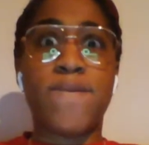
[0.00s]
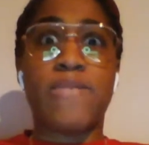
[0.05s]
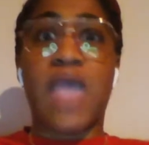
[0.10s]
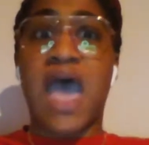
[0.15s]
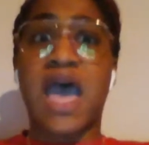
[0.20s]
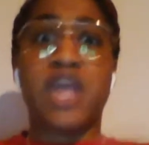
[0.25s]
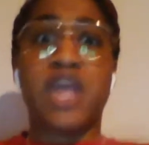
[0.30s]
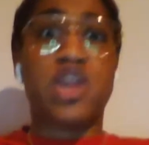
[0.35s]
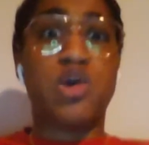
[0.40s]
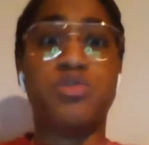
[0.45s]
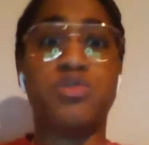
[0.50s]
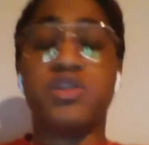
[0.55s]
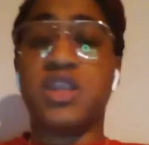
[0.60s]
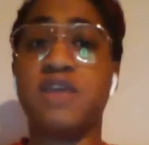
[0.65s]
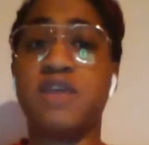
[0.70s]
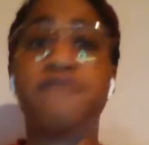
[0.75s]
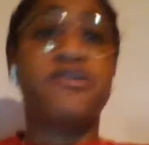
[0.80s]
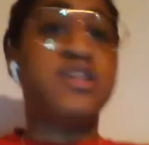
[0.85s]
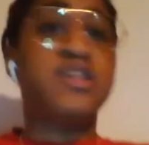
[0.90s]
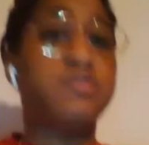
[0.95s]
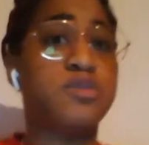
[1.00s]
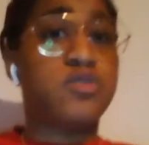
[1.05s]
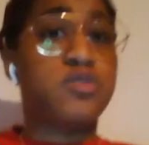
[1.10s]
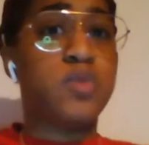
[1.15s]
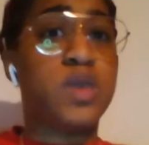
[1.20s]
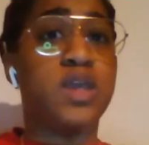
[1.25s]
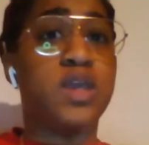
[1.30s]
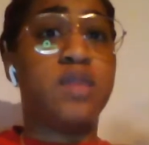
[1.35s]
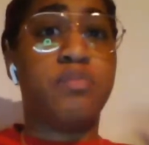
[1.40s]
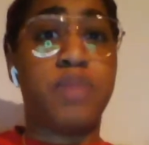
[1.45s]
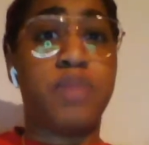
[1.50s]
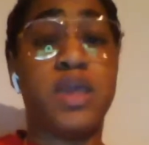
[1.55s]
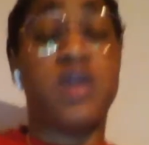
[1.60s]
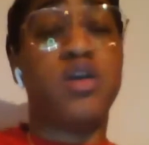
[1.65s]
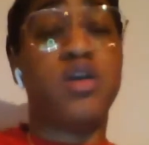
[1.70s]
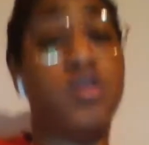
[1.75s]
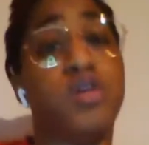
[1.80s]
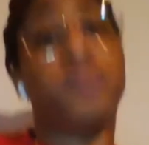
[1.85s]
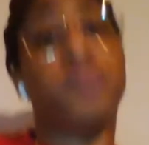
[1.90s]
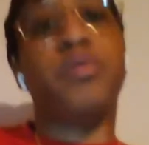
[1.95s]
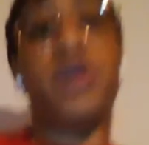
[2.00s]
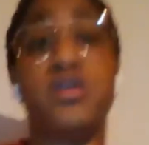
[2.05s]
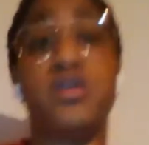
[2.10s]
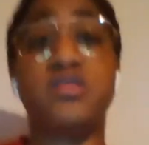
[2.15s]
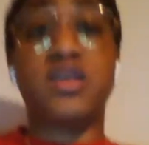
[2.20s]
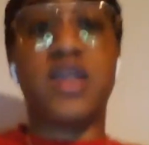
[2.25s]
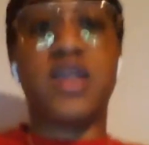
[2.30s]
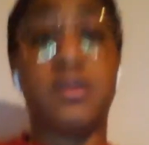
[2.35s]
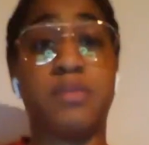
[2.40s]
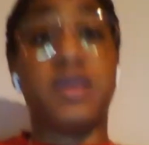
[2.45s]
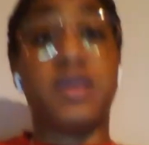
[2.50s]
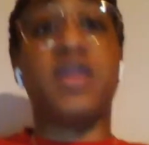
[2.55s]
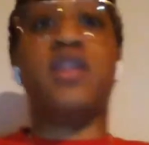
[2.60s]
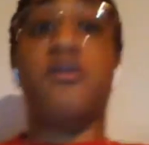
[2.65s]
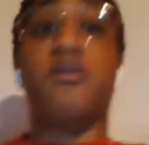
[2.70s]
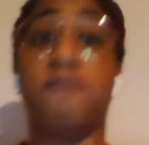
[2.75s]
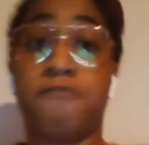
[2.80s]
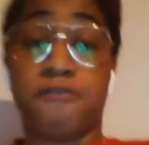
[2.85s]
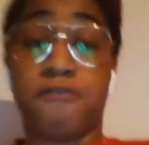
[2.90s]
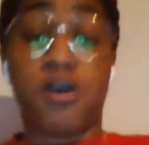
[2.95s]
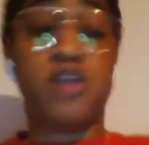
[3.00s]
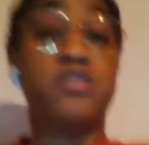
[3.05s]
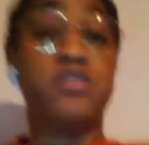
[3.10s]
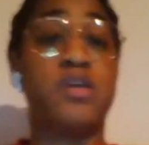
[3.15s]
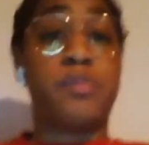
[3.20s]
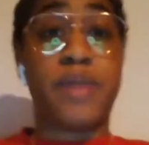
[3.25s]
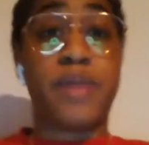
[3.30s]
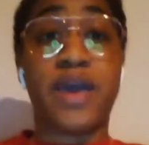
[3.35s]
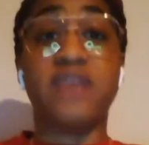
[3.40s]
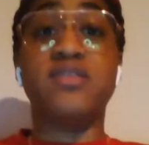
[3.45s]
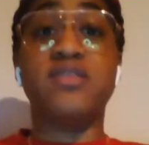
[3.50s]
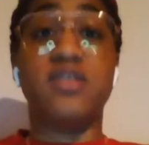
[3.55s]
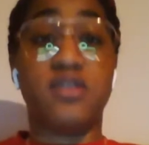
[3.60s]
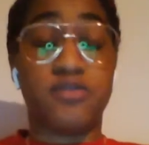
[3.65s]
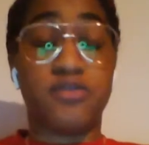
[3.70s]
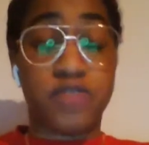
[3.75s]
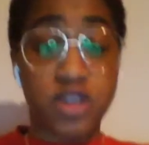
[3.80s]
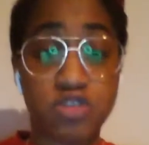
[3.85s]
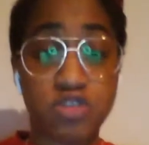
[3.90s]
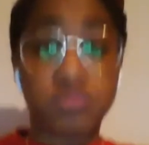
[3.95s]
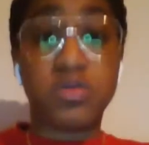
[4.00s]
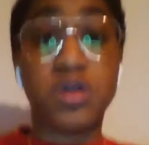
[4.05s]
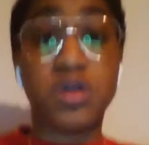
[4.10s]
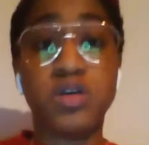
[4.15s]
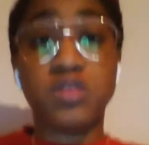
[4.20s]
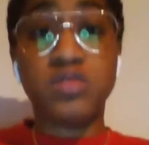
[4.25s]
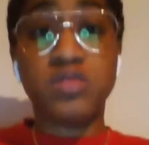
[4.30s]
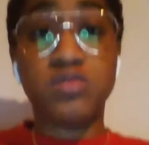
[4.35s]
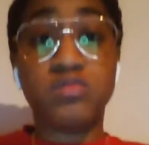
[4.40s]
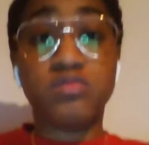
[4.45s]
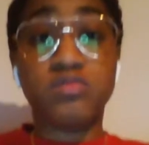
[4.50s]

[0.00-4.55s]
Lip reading: I know the difference between being a good person and being a fucked up ass individual.